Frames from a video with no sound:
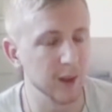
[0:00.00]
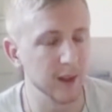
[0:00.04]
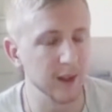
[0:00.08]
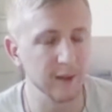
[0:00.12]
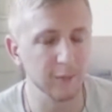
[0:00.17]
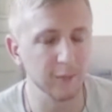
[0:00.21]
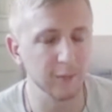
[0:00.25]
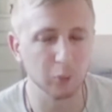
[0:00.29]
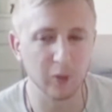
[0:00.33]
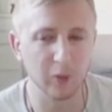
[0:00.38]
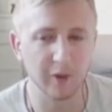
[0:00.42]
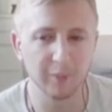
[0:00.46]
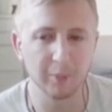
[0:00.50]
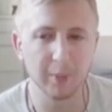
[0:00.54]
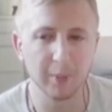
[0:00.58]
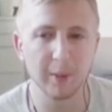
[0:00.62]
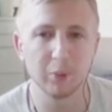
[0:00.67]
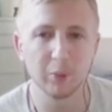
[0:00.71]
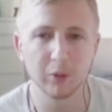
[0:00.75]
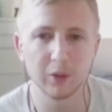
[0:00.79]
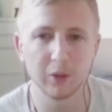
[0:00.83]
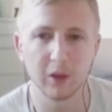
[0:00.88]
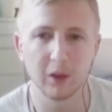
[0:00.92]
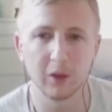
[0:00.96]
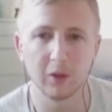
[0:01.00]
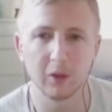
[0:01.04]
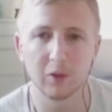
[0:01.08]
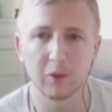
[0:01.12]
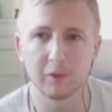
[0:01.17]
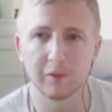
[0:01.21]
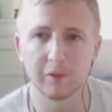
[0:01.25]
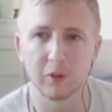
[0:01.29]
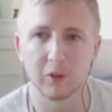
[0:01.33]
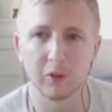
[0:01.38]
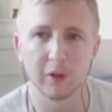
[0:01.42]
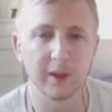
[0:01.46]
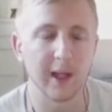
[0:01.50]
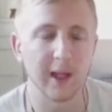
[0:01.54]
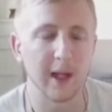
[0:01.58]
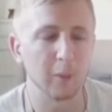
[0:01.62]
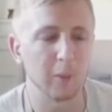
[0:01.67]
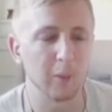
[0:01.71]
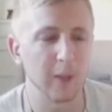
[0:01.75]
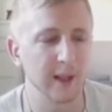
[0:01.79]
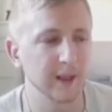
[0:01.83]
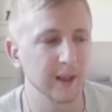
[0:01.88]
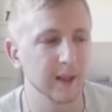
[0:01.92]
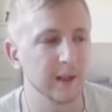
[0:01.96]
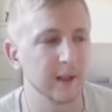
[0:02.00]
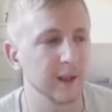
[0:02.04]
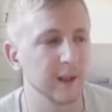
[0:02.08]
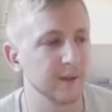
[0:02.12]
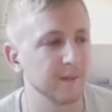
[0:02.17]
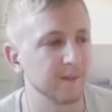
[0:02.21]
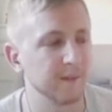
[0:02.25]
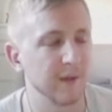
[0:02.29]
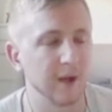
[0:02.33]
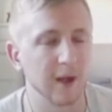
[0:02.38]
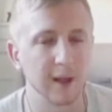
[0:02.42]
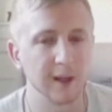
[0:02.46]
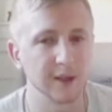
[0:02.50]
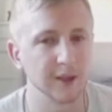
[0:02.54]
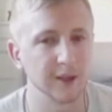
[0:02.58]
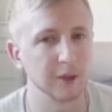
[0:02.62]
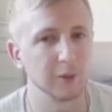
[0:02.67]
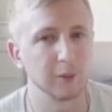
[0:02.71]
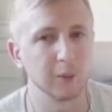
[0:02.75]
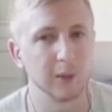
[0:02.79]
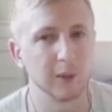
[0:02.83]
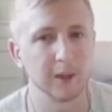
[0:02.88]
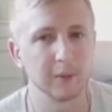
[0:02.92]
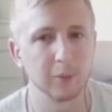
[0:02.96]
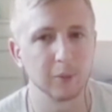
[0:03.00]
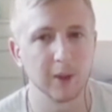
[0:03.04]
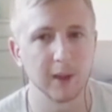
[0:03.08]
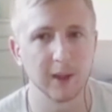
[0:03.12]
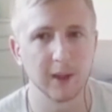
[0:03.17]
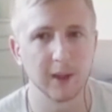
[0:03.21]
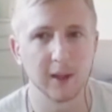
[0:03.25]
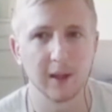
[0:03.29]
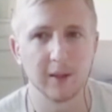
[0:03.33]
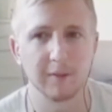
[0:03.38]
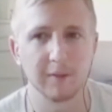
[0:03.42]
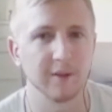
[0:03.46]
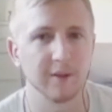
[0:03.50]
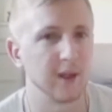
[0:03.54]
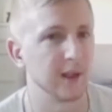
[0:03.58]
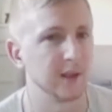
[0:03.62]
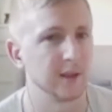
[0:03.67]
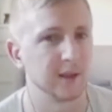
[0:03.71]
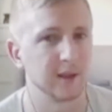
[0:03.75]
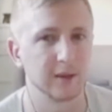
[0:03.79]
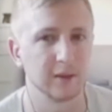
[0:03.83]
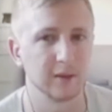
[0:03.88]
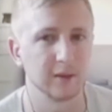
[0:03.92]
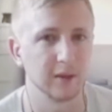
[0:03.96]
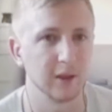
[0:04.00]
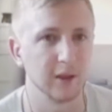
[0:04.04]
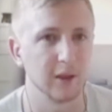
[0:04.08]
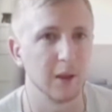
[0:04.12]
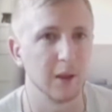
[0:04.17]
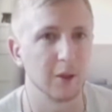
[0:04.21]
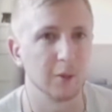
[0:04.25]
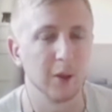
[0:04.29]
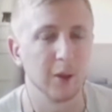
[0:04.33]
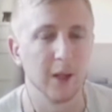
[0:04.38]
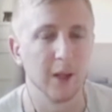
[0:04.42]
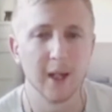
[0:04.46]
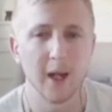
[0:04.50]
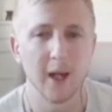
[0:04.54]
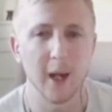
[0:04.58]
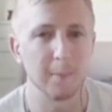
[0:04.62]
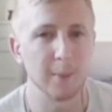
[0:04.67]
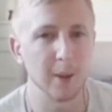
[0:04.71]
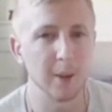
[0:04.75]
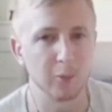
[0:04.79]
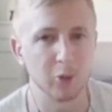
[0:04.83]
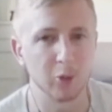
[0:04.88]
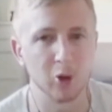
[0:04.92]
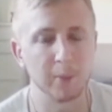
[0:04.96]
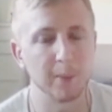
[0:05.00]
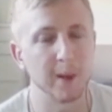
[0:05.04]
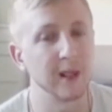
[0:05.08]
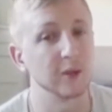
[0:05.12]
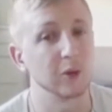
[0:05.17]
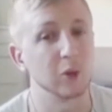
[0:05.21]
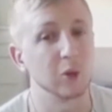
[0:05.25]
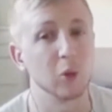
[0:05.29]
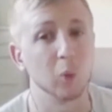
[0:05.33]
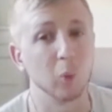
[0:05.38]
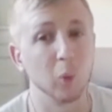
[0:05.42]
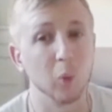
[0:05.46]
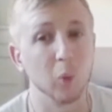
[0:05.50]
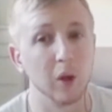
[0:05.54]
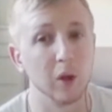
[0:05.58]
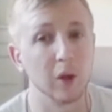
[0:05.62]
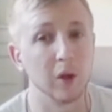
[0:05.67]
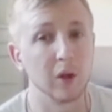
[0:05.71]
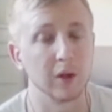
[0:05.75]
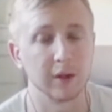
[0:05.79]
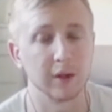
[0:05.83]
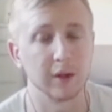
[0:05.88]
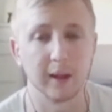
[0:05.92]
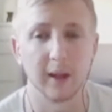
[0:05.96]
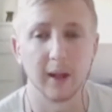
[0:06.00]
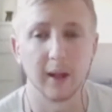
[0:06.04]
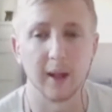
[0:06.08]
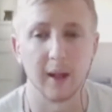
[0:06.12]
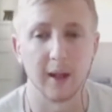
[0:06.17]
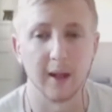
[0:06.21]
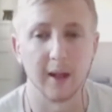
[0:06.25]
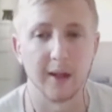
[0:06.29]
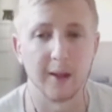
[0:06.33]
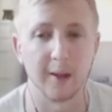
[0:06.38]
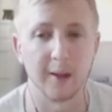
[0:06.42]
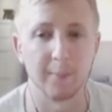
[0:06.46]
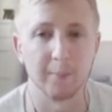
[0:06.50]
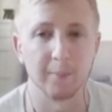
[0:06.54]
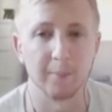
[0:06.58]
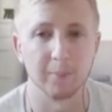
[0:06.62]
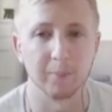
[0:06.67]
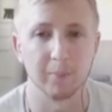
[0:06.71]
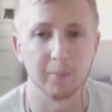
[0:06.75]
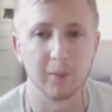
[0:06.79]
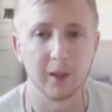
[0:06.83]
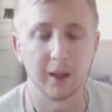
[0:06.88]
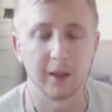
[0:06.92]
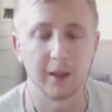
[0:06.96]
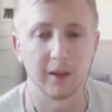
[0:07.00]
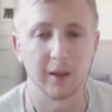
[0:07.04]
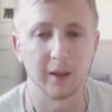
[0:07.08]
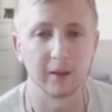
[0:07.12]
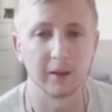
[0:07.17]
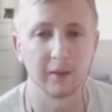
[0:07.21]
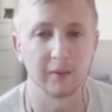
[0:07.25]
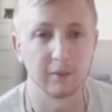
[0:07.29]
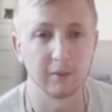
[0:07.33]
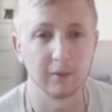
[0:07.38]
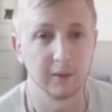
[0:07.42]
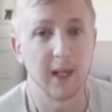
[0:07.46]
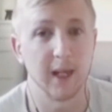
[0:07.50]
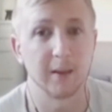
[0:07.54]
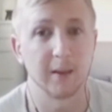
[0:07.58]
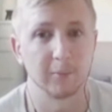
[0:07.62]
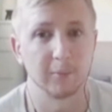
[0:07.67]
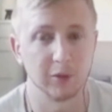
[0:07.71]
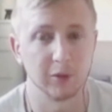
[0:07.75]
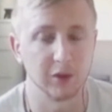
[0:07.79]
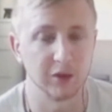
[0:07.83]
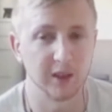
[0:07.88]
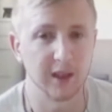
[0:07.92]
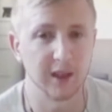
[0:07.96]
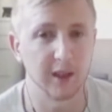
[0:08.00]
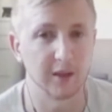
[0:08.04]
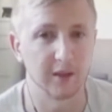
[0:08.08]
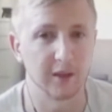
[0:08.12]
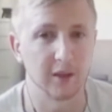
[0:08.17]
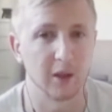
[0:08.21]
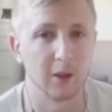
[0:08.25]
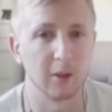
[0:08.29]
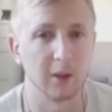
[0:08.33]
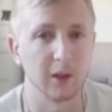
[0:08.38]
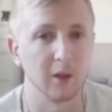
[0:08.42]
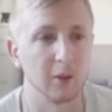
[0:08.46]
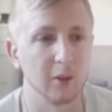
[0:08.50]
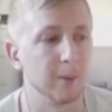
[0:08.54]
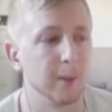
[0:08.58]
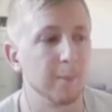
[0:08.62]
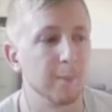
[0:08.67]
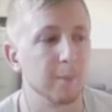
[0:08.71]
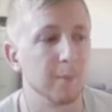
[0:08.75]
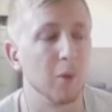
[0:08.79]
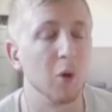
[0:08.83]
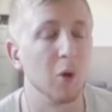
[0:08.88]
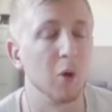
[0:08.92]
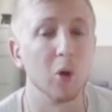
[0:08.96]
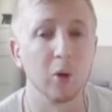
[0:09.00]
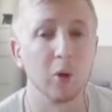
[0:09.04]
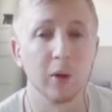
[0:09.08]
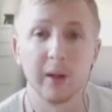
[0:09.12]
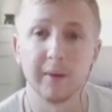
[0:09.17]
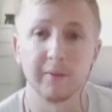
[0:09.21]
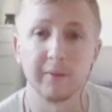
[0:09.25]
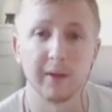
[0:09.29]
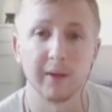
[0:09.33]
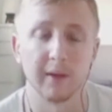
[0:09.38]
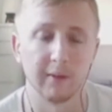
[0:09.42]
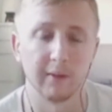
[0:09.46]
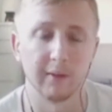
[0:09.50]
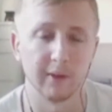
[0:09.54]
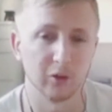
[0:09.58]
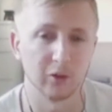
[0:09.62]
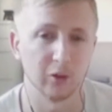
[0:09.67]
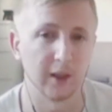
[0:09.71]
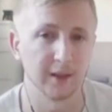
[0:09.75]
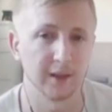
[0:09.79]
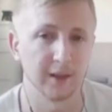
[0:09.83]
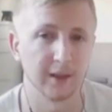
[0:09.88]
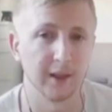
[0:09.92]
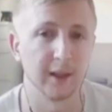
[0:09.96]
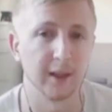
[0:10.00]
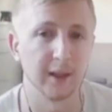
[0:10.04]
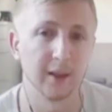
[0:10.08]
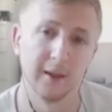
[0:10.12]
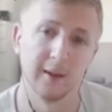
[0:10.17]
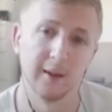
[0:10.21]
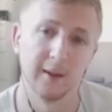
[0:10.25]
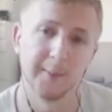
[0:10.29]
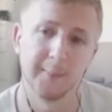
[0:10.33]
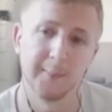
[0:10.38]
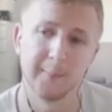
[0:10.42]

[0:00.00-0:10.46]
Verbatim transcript: if people to look for you now, where can they find you? Where, where can they find you know a bit more about your work? Um, and and yeah, just get to know a little bit more if they're interested.